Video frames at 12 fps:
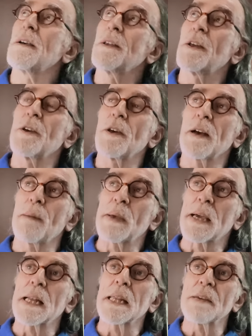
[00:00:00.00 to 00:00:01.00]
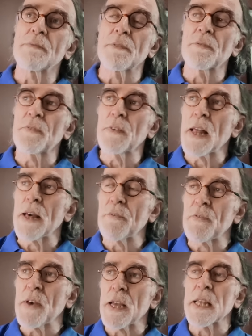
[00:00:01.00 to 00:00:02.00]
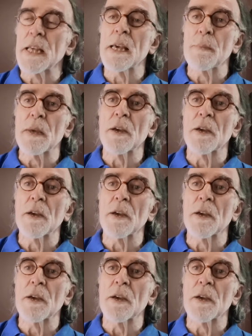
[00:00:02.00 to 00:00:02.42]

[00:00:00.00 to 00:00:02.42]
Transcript: You know, I mean, Cleveland Fed keep